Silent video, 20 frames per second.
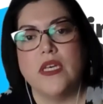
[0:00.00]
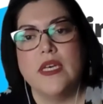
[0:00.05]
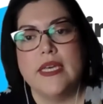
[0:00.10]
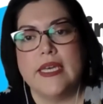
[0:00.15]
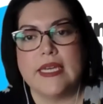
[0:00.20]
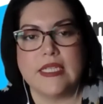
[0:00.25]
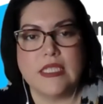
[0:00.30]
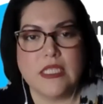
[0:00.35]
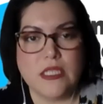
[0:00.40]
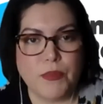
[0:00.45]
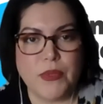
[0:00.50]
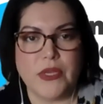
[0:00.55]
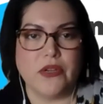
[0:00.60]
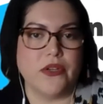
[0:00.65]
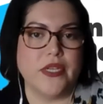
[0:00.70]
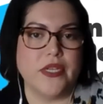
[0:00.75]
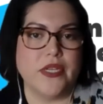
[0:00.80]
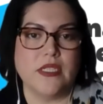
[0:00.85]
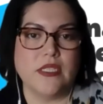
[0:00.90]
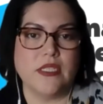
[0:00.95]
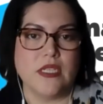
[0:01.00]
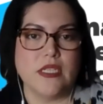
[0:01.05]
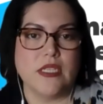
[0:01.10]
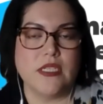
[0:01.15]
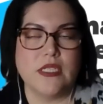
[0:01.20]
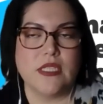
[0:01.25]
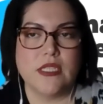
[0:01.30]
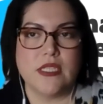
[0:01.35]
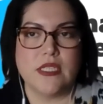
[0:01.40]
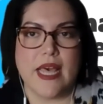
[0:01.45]

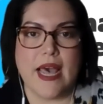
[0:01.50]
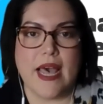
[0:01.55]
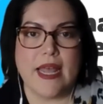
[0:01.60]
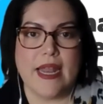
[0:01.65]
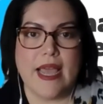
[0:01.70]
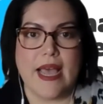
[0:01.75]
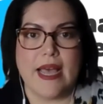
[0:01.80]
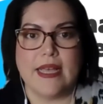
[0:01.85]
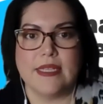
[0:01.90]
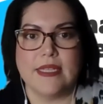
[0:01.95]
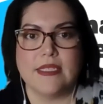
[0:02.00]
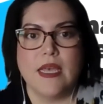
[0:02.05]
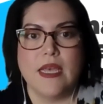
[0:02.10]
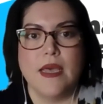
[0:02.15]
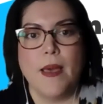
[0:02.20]
experiences that as